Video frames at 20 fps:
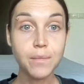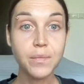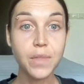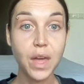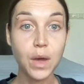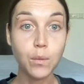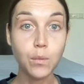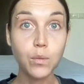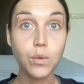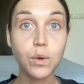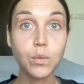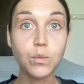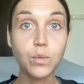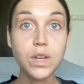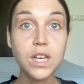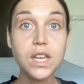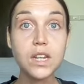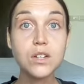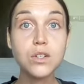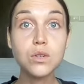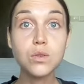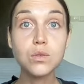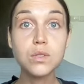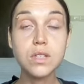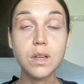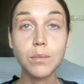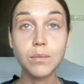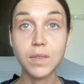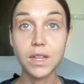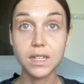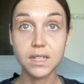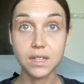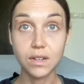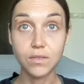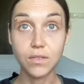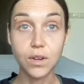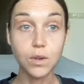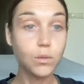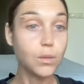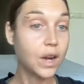That when we do something different,